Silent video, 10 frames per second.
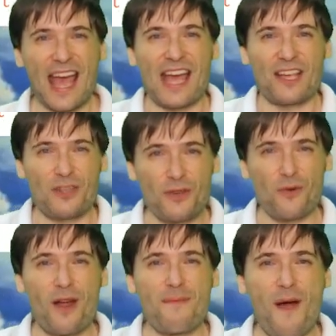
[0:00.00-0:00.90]
You
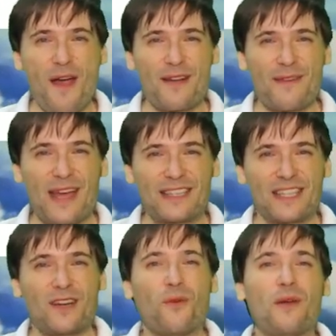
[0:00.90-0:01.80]
are part of it,
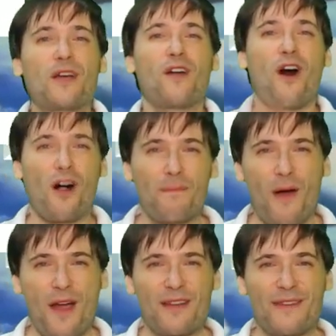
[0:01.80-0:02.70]
we are all
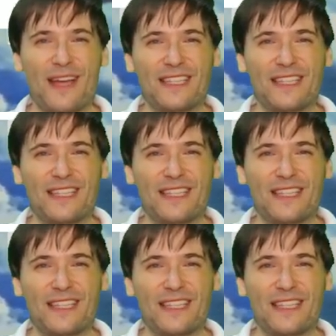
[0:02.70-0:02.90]
part of it,